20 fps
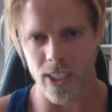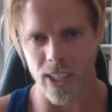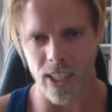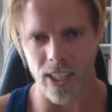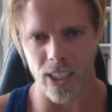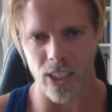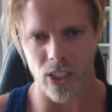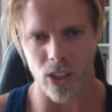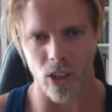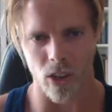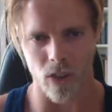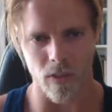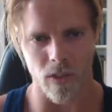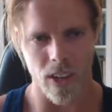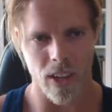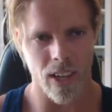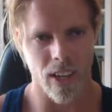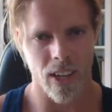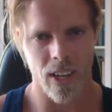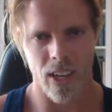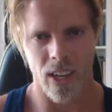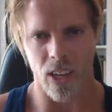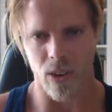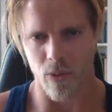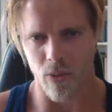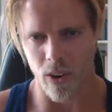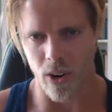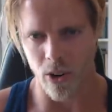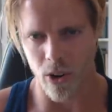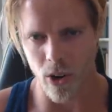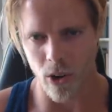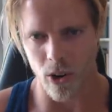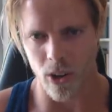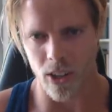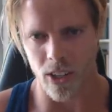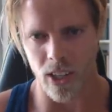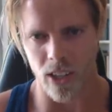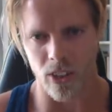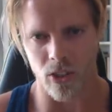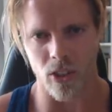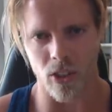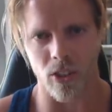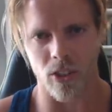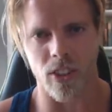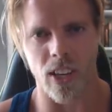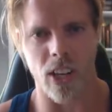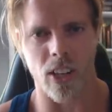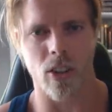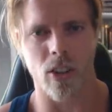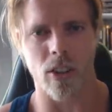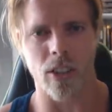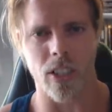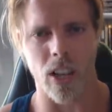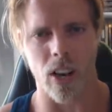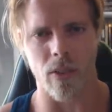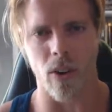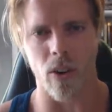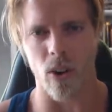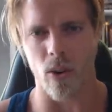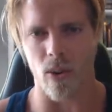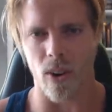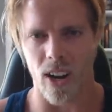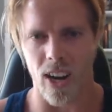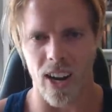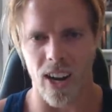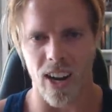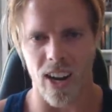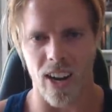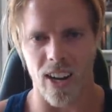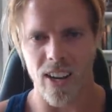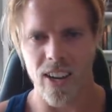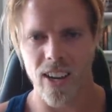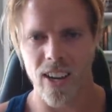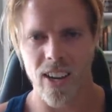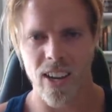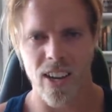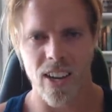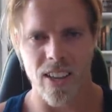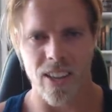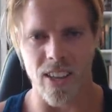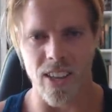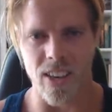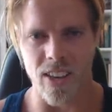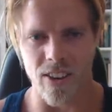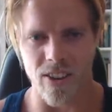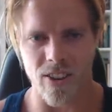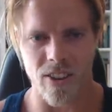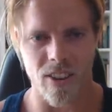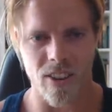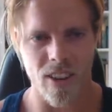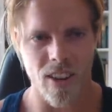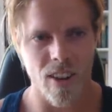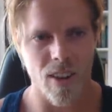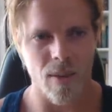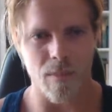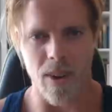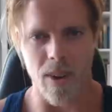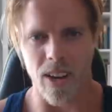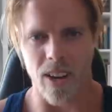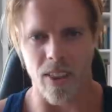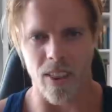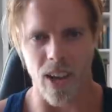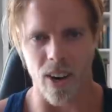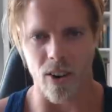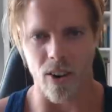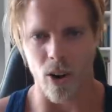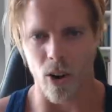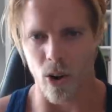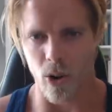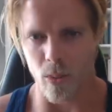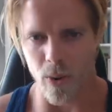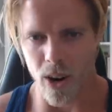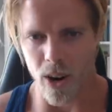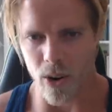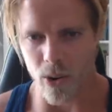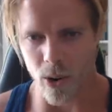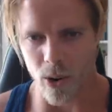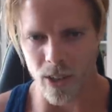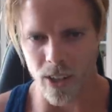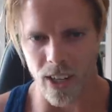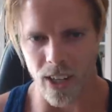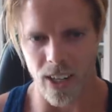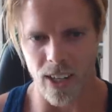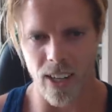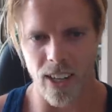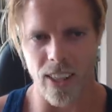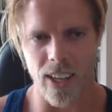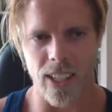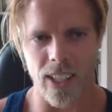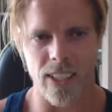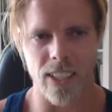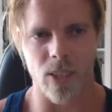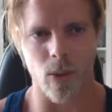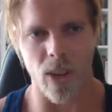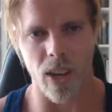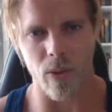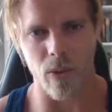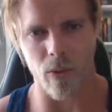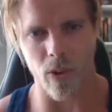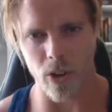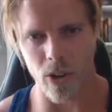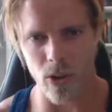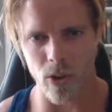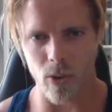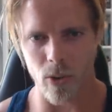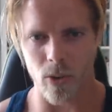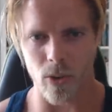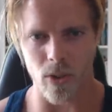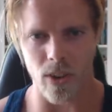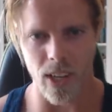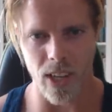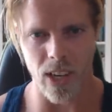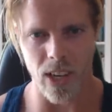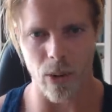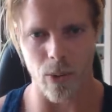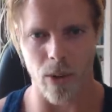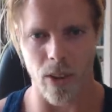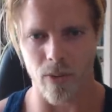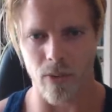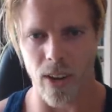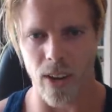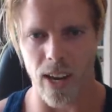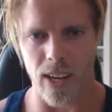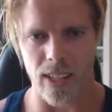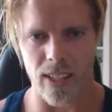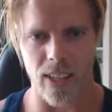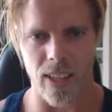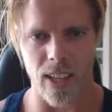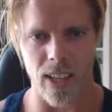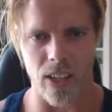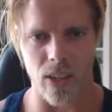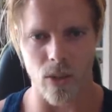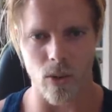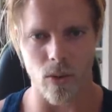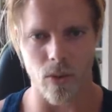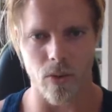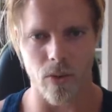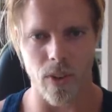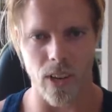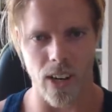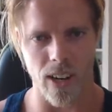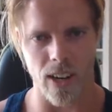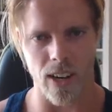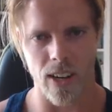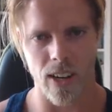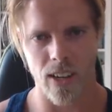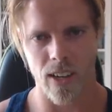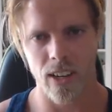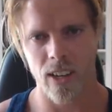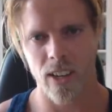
sense of inferiority. So you say to yourself, oh, haha, these men, they are homoerotic. That's the way for you to deal with the fact that you feel